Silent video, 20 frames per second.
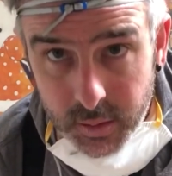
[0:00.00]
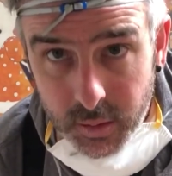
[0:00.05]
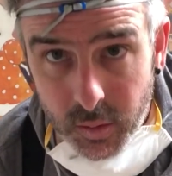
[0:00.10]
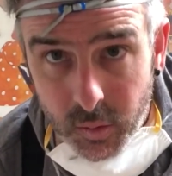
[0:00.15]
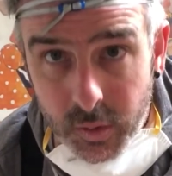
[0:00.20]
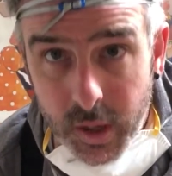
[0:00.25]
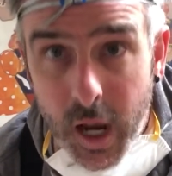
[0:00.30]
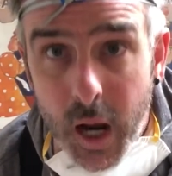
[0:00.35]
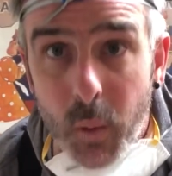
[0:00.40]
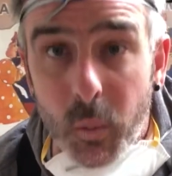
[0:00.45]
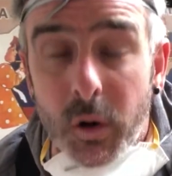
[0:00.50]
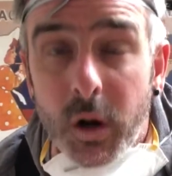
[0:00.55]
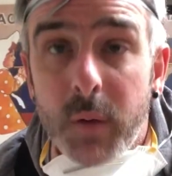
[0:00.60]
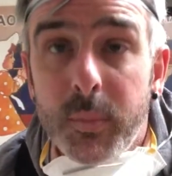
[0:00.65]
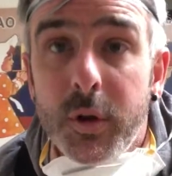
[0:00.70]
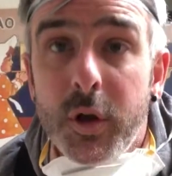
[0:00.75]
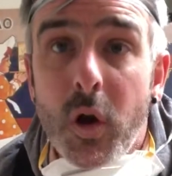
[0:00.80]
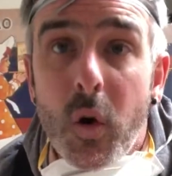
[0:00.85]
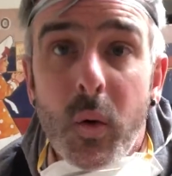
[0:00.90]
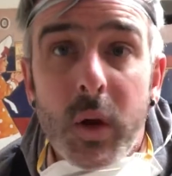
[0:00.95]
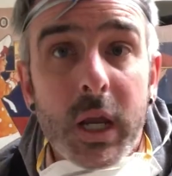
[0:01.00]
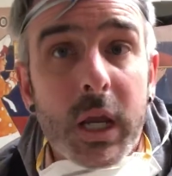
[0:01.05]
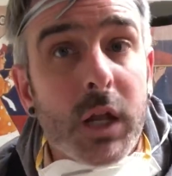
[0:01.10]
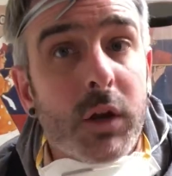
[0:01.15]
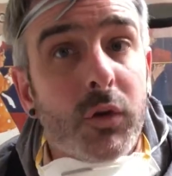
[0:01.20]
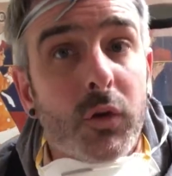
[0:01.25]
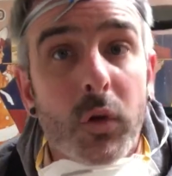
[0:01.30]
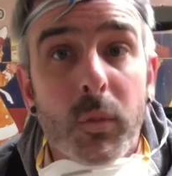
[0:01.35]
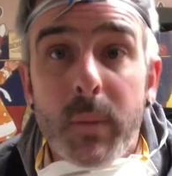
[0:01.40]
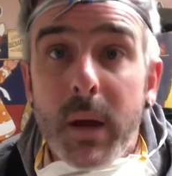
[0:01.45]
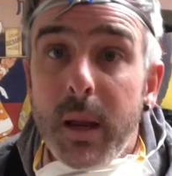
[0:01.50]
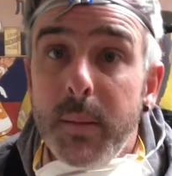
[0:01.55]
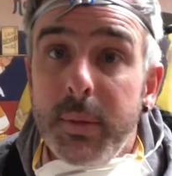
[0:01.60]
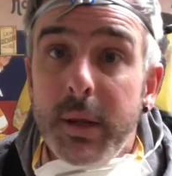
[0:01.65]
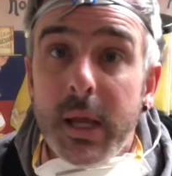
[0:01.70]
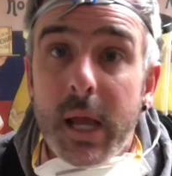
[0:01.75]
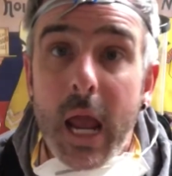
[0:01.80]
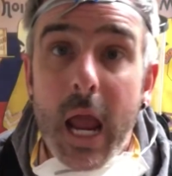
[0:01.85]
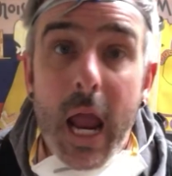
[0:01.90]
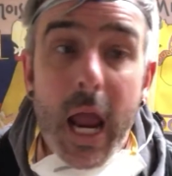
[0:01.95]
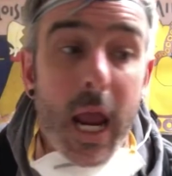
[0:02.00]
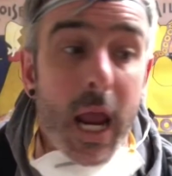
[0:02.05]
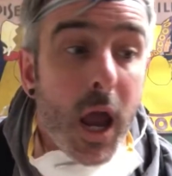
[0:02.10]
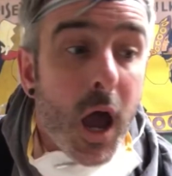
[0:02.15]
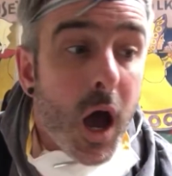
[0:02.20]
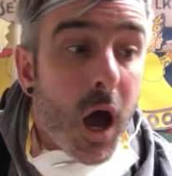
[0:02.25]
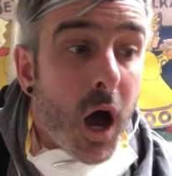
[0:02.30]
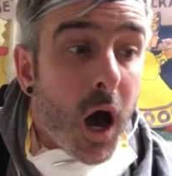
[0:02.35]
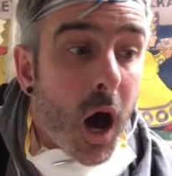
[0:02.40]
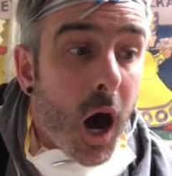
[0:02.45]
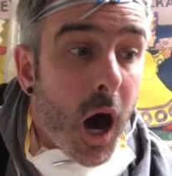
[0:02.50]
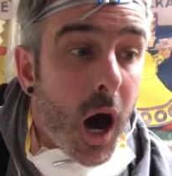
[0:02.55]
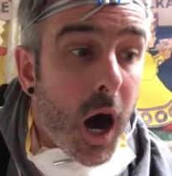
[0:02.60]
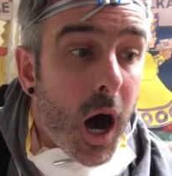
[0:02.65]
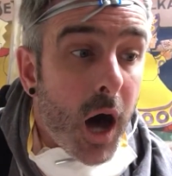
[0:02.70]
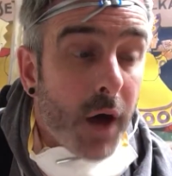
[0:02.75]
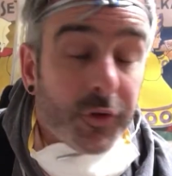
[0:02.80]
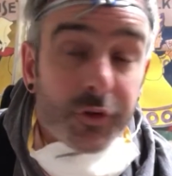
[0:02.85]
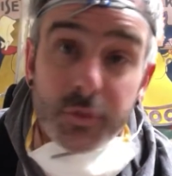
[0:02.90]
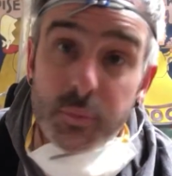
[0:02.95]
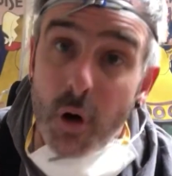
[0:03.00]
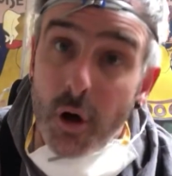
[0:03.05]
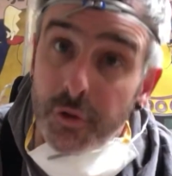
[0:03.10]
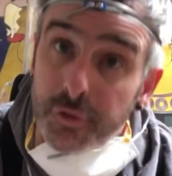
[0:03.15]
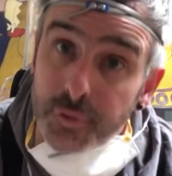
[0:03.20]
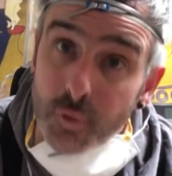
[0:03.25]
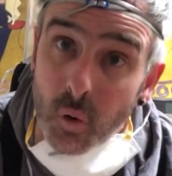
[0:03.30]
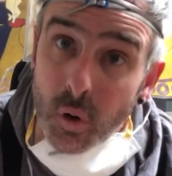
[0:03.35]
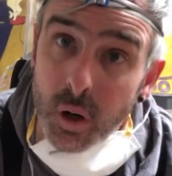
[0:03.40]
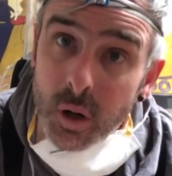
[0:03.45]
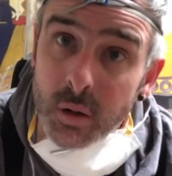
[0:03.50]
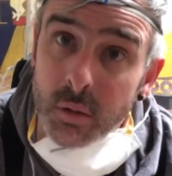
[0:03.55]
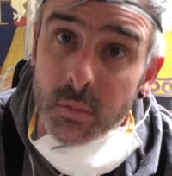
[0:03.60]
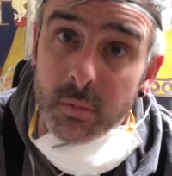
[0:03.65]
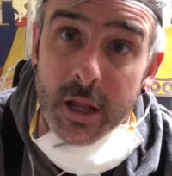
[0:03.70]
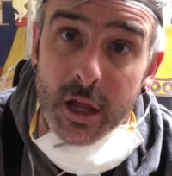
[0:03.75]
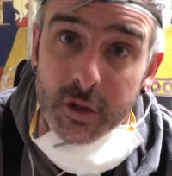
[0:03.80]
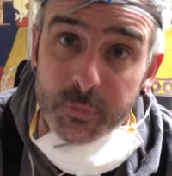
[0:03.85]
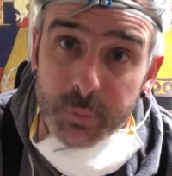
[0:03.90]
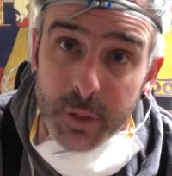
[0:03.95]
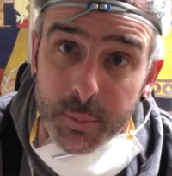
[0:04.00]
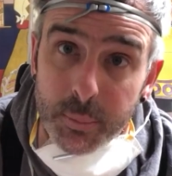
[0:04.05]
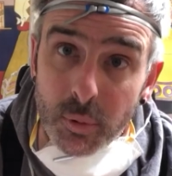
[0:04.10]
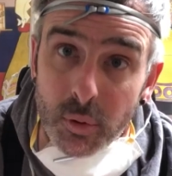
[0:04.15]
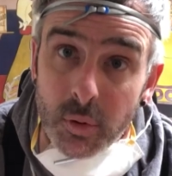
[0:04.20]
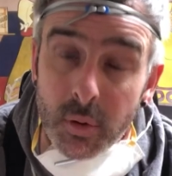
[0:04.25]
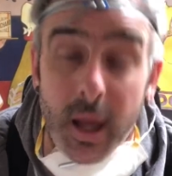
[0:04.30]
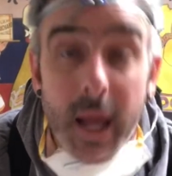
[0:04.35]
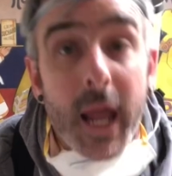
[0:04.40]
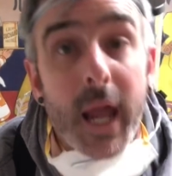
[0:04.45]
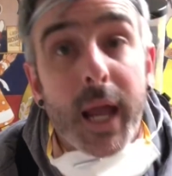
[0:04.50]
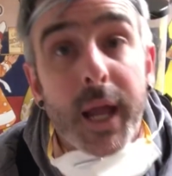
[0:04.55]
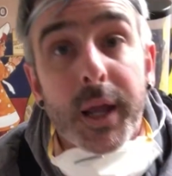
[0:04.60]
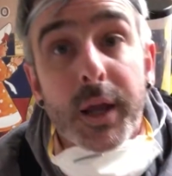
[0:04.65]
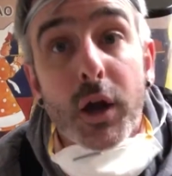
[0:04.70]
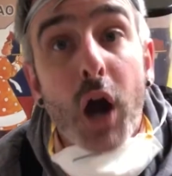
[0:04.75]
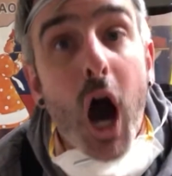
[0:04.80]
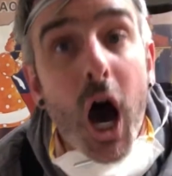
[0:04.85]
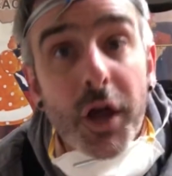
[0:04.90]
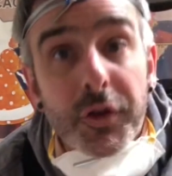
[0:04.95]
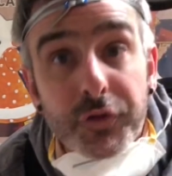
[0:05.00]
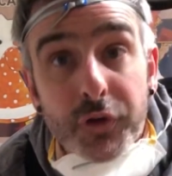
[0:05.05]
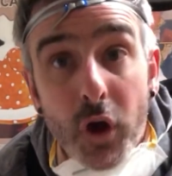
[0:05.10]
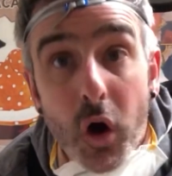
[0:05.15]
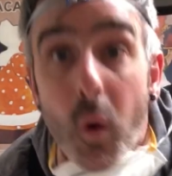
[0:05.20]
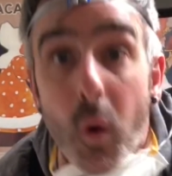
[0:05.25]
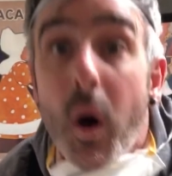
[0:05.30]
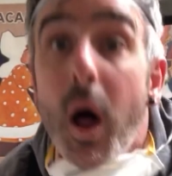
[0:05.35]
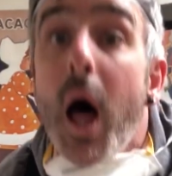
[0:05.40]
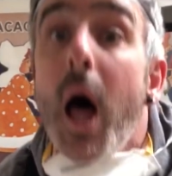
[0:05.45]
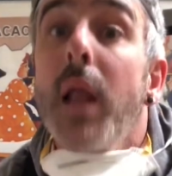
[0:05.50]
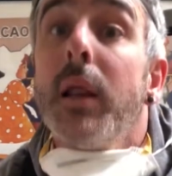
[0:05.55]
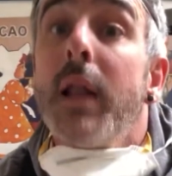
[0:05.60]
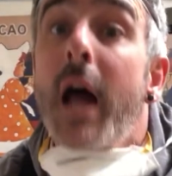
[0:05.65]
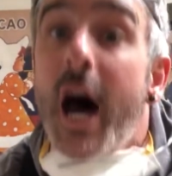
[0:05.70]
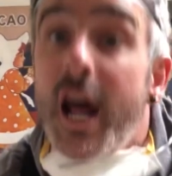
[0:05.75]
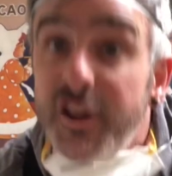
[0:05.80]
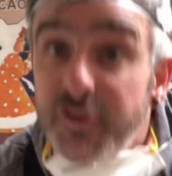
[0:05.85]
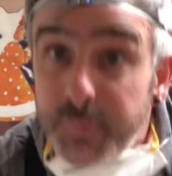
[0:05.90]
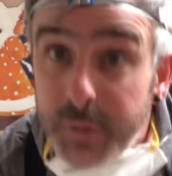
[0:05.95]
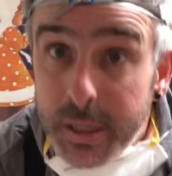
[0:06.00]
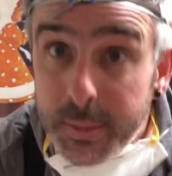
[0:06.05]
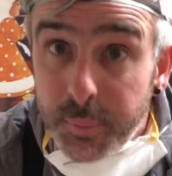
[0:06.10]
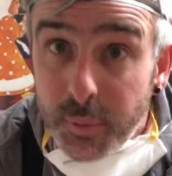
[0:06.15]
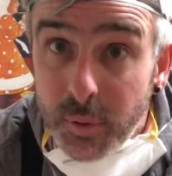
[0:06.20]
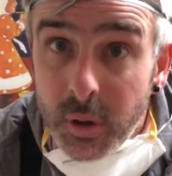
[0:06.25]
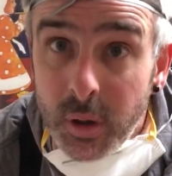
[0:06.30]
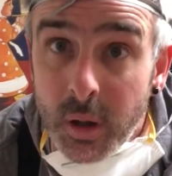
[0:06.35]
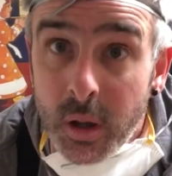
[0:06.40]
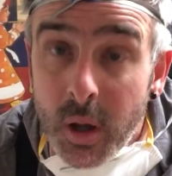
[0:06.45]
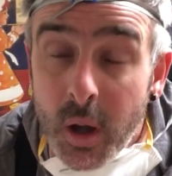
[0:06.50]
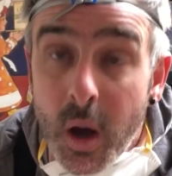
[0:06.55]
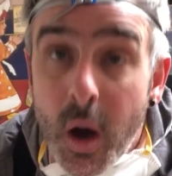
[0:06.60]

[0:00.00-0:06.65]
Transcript: Okay, we're going to be going into maybe a small store, less people, a Costco, a lot of people,